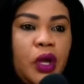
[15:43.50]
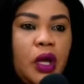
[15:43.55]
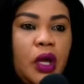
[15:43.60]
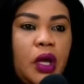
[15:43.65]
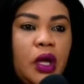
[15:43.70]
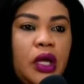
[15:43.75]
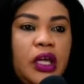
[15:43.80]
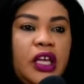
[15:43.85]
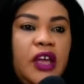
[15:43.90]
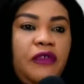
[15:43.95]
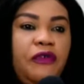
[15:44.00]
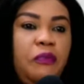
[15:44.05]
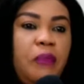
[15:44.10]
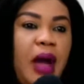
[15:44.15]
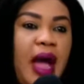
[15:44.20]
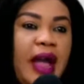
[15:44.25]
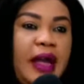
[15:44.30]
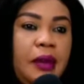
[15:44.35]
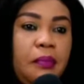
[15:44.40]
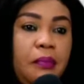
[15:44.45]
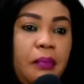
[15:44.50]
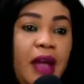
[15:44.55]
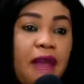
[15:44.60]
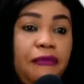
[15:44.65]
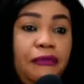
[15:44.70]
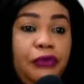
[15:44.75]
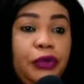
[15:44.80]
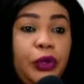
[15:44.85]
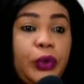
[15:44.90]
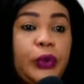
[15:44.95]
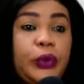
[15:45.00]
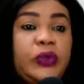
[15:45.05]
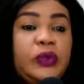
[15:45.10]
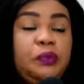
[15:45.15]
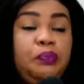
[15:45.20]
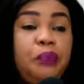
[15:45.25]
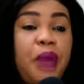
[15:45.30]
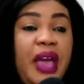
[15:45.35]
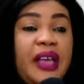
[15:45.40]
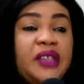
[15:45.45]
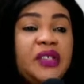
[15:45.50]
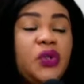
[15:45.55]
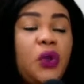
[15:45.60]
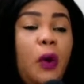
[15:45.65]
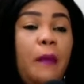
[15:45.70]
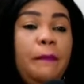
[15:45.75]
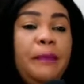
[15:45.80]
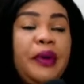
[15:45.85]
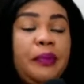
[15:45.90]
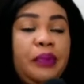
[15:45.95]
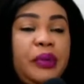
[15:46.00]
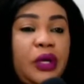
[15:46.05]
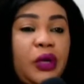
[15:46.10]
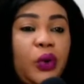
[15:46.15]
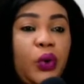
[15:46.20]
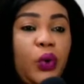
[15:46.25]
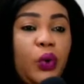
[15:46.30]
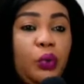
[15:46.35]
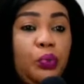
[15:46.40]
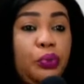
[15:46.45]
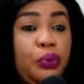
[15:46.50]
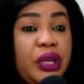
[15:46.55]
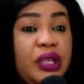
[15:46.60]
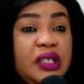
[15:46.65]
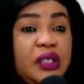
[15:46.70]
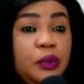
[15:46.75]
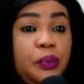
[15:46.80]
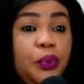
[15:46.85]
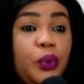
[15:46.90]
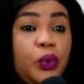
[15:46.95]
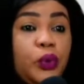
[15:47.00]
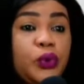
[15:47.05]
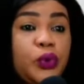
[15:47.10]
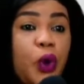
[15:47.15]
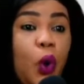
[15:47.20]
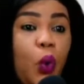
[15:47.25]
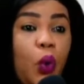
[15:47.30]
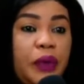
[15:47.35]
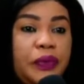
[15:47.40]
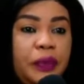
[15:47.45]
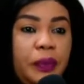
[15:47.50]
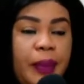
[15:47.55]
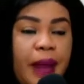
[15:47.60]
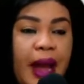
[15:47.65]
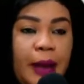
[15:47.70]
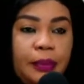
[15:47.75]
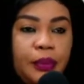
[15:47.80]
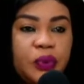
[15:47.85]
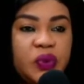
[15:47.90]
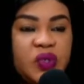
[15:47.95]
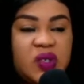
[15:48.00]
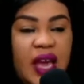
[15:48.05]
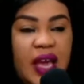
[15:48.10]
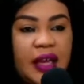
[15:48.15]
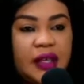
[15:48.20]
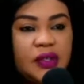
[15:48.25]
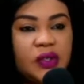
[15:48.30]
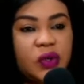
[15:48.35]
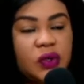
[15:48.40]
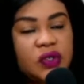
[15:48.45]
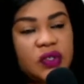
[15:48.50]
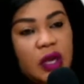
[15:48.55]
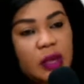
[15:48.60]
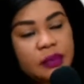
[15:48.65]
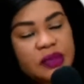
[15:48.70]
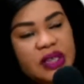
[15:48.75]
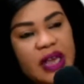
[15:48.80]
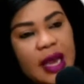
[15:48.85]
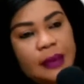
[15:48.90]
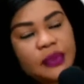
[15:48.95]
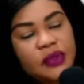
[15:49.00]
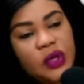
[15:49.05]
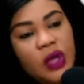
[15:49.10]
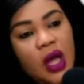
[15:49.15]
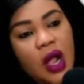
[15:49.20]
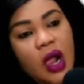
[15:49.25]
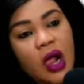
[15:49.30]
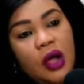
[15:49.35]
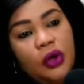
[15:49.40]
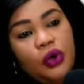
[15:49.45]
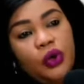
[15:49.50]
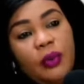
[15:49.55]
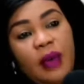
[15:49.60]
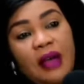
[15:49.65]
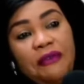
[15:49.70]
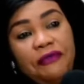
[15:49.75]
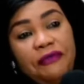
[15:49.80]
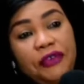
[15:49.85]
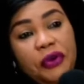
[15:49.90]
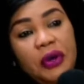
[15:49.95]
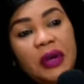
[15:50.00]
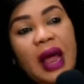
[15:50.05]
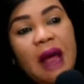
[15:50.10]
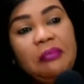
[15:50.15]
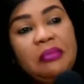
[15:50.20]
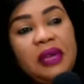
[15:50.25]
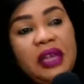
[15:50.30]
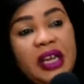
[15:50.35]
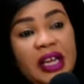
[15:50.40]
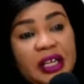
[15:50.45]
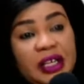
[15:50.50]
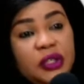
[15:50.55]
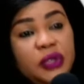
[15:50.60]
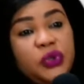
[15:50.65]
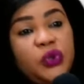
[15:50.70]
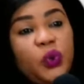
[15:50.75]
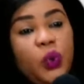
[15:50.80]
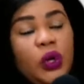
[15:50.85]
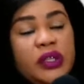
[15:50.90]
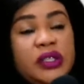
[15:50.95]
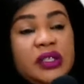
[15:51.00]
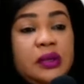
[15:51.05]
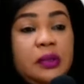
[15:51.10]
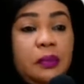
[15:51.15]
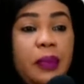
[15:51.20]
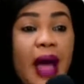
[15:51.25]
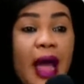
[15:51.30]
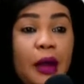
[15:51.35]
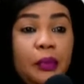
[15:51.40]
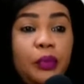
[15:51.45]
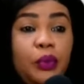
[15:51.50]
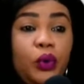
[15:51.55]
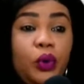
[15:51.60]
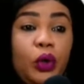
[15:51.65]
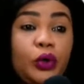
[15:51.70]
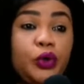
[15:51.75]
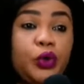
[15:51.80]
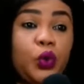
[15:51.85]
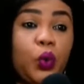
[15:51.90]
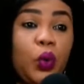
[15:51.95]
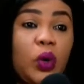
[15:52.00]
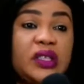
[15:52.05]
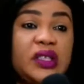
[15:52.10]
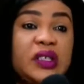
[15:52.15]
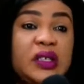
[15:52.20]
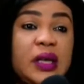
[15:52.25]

give my views based on biblical principles or what the Bible says. So sometimes you might feel I'm leaning towards the Bible or towards